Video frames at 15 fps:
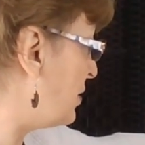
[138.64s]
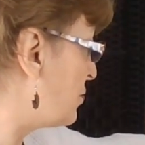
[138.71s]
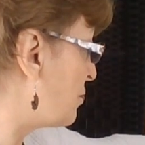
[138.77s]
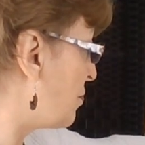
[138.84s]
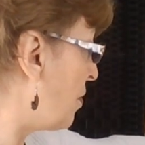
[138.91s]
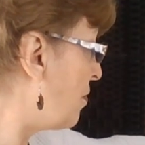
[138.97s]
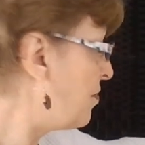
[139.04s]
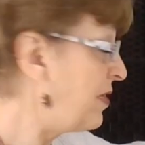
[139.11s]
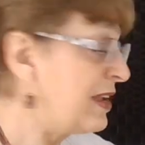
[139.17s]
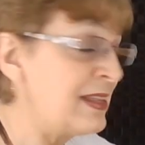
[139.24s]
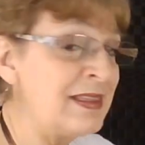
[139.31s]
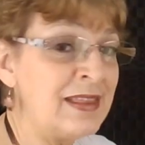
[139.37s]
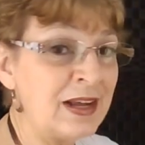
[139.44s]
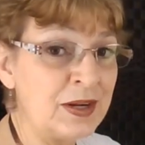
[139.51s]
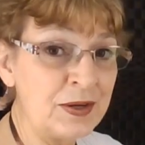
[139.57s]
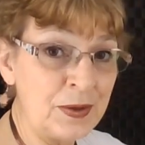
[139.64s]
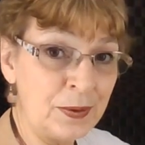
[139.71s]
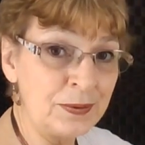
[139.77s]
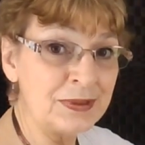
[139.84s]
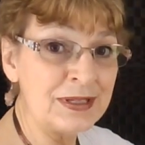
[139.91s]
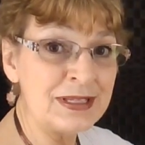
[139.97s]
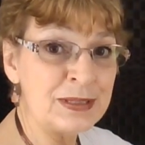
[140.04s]
drove in the
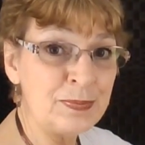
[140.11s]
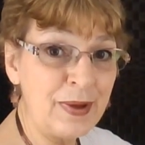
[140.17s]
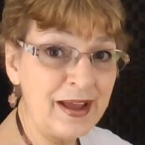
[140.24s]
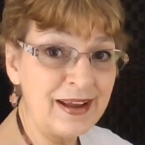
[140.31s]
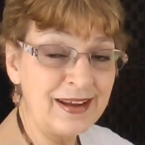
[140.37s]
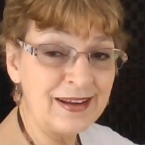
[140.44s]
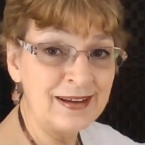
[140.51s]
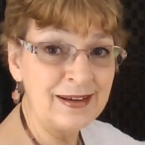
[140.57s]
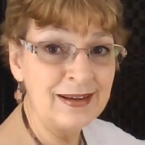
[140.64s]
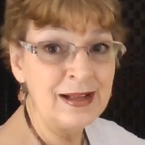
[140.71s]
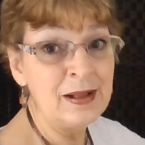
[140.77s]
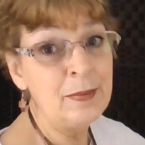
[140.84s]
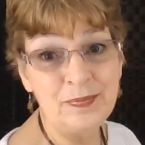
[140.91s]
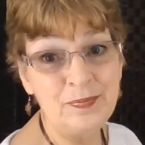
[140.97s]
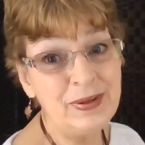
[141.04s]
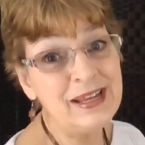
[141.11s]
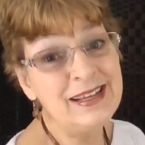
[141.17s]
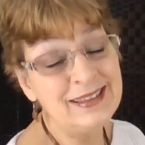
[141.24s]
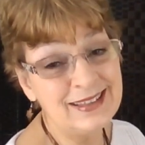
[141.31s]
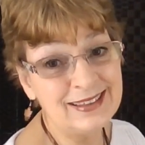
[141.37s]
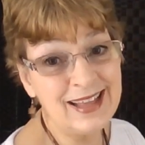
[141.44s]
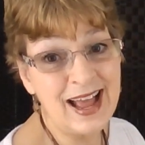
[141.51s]
golden spike,
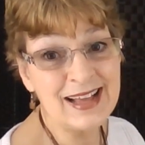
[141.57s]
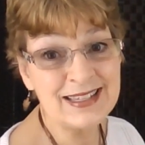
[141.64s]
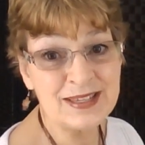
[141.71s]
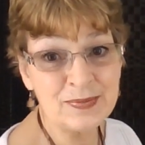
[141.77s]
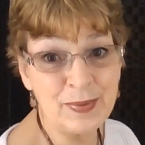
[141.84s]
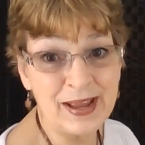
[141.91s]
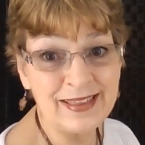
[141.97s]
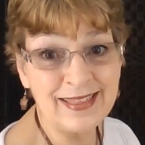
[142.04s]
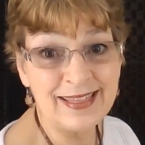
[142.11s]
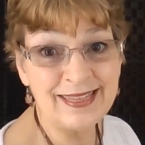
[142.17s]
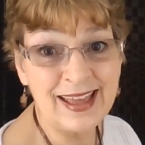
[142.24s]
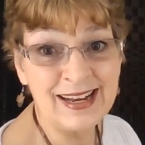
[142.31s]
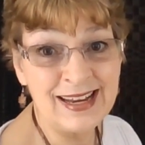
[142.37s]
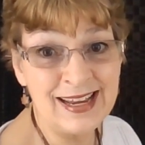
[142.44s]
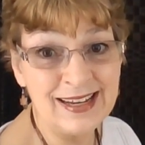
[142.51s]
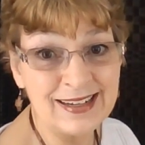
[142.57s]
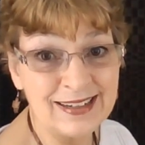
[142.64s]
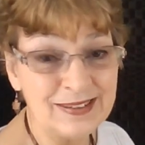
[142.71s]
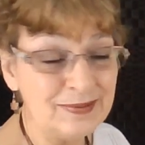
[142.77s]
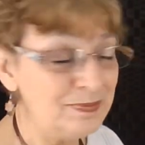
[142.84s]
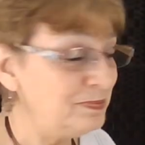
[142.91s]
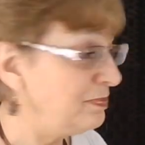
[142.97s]
being the last spike that they
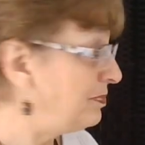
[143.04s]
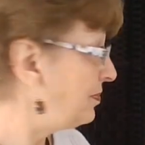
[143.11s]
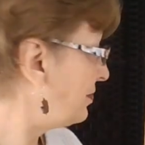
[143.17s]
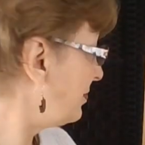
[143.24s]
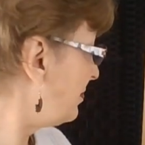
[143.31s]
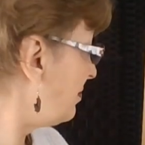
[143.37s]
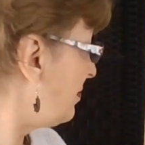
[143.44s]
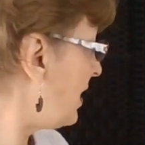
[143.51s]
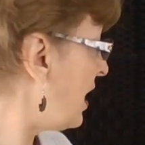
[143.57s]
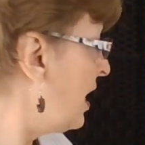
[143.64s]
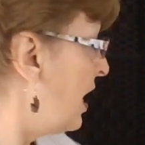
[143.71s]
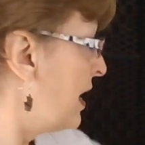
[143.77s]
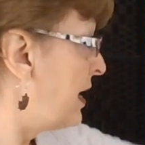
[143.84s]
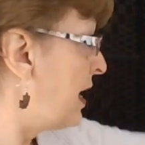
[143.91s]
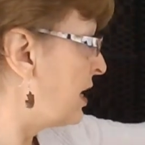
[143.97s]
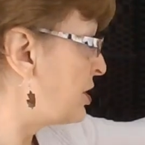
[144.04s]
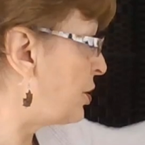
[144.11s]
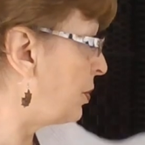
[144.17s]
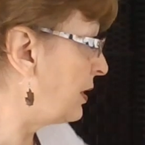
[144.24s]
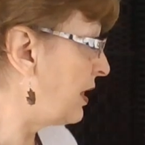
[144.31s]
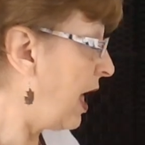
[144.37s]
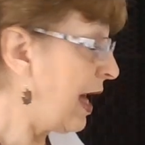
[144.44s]
needed.
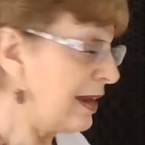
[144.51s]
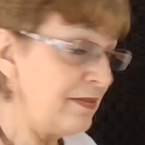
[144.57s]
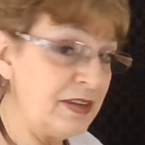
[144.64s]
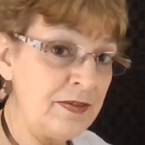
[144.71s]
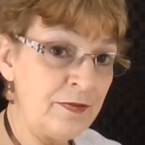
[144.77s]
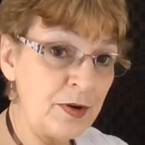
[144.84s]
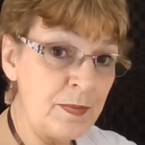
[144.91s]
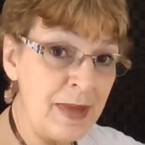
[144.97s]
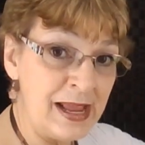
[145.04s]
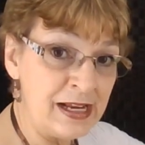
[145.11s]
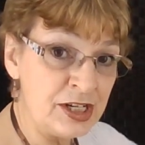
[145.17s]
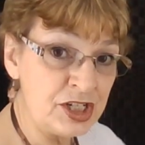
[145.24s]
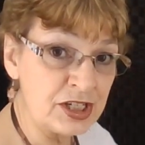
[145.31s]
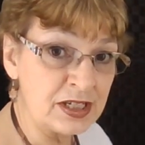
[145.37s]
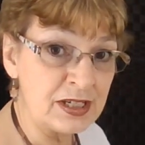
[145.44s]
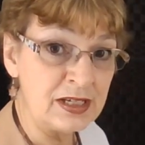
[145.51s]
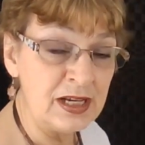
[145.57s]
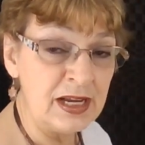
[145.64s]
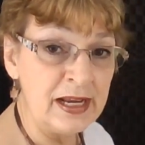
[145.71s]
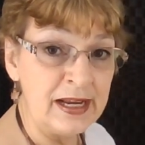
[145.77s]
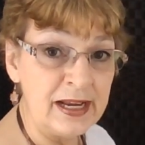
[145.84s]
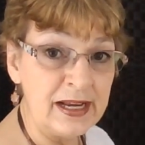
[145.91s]
So a lot of information
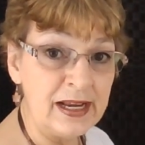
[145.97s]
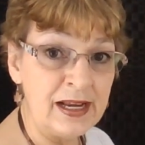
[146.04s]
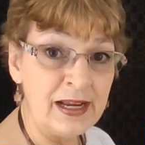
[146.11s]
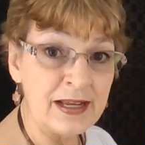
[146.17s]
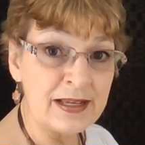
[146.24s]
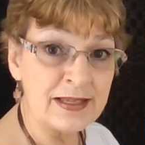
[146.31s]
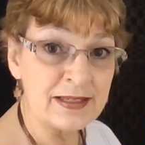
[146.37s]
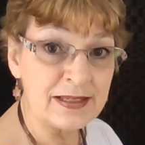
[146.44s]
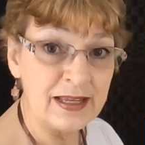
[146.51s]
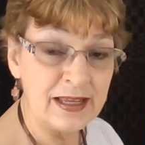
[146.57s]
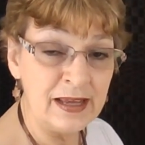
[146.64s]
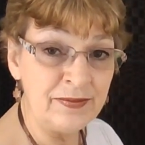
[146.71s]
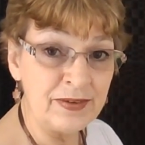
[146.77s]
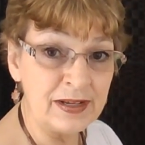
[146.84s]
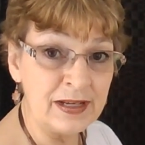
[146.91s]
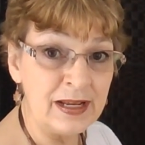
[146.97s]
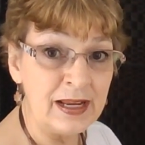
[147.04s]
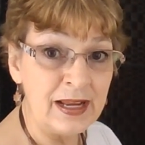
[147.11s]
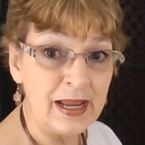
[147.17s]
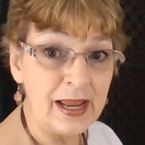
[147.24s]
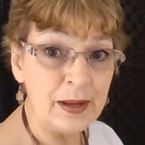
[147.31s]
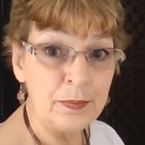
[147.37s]
is given
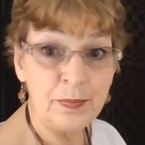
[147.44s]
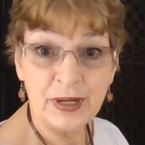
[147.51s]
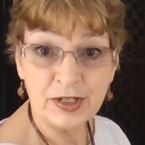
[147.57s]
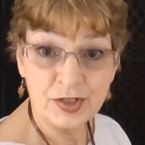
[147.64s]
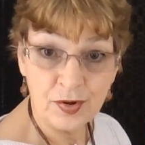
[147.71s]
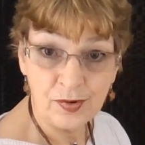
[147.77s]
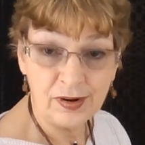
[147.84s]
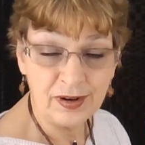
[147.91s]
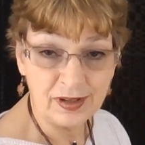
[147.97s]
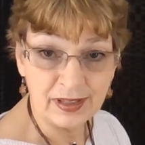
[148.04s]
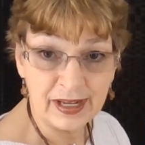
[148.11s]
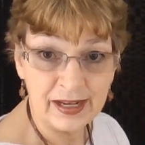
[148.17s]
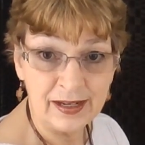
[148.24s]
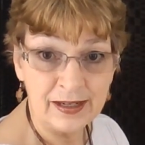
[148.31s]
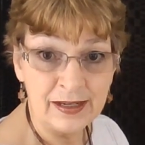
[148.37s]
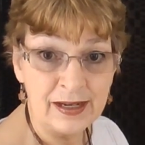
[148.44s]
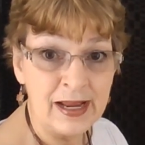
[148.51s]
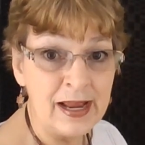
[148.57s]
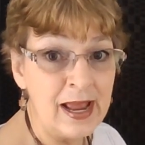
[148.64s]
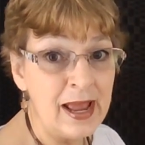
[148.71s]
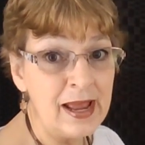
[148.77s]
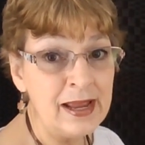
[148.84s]
pictorially.
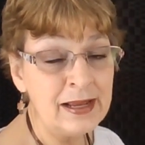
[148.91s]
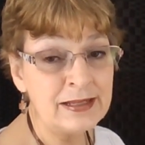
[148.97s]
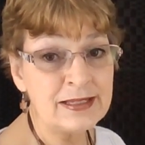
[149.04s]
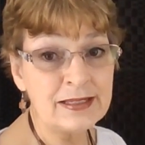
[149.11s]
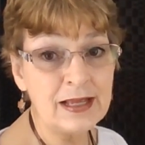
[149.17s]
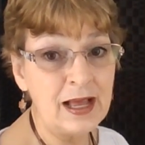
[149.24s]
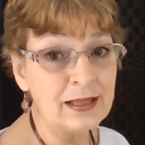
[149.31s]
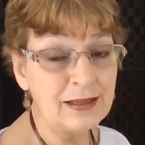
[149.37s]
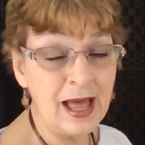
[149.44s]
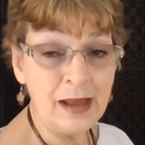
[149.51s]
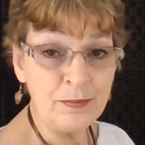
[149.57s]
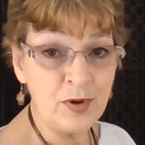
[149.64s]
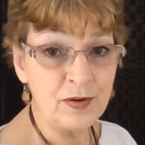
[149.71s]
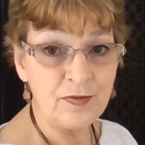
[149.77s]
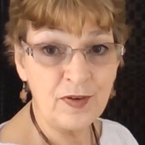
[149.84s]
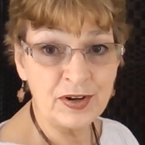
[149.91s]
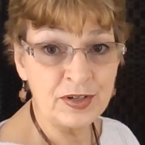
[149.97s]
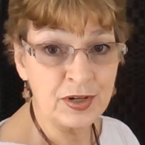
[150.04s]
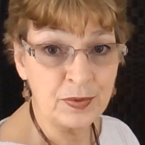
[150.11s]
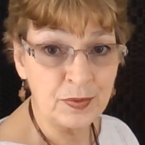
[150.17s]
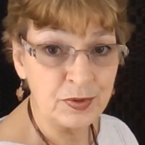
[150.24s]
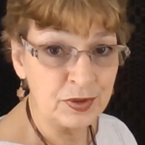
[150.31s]
It's a lot more fun
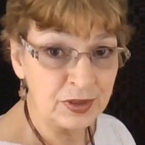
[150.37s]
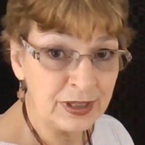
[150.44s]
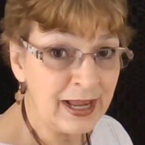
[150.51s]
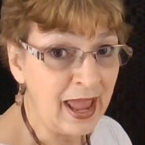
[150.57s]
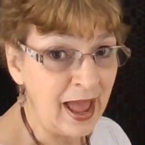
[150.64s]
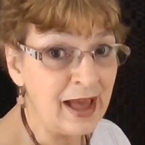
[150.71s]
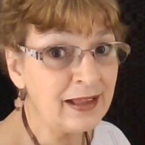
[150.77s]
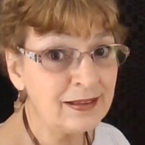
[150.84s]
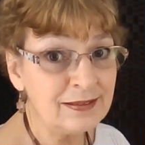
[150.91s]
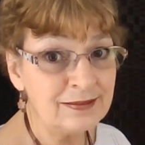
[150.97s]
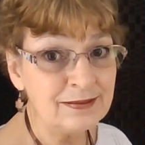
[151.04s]
to look at,